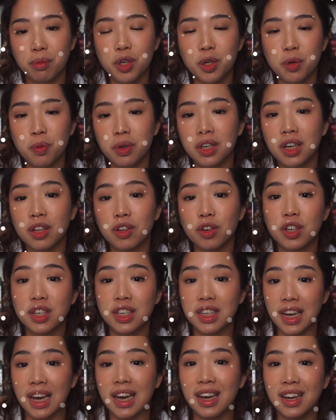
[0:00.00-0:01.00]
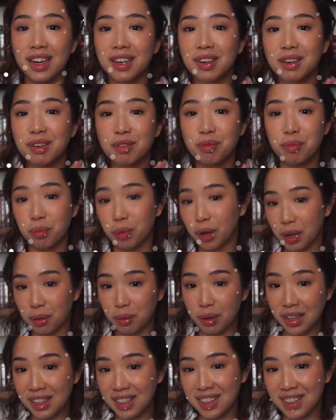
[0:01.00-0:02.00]
to another day of
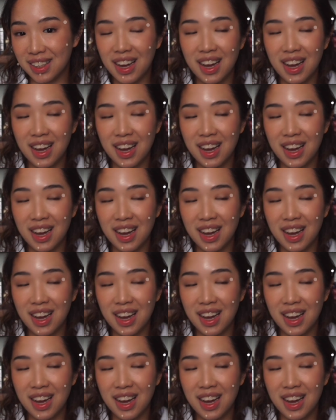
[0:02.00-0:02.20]
Bookmas.